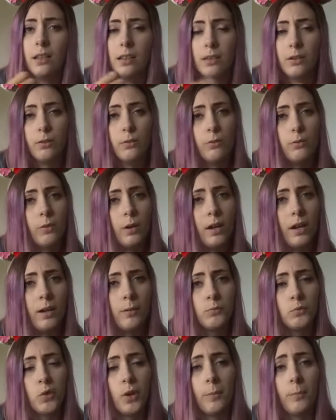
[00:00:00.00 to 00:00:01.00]
little
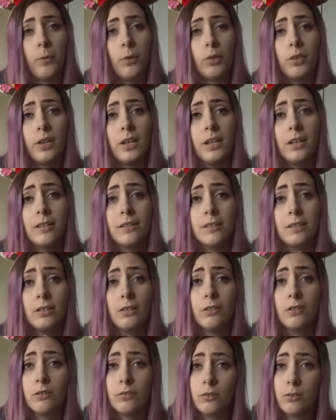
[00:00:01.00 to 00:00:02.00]
um, tripod things that
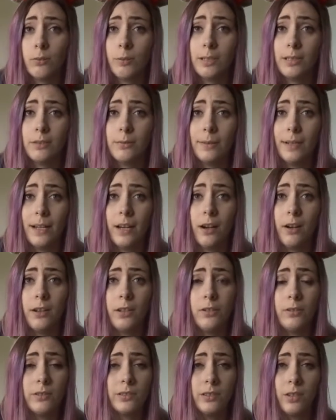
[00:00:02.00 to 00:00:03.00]
you can screw into it. I
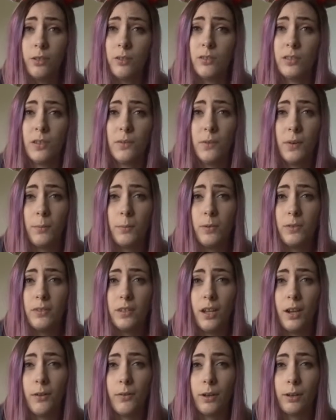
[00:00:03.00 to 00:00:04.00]
use those if I'm
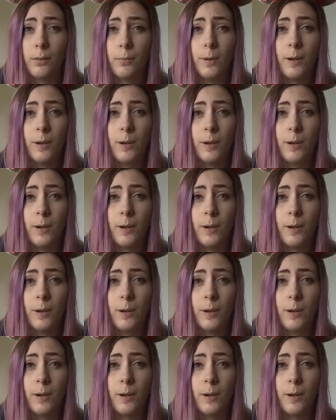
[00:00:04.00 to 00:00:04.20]
using it around the